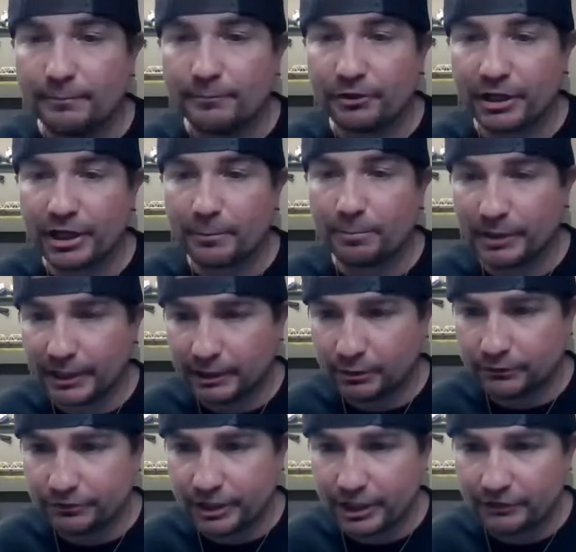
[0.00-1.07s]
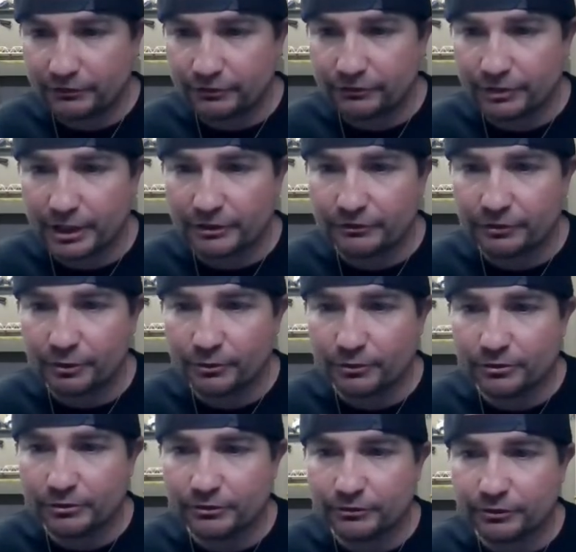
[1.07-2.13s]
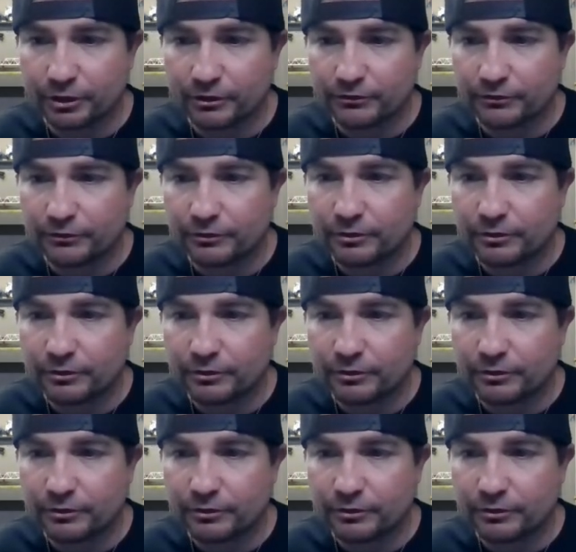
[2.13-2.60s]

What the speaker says: Check out Plano, Texas. Train show usually starts.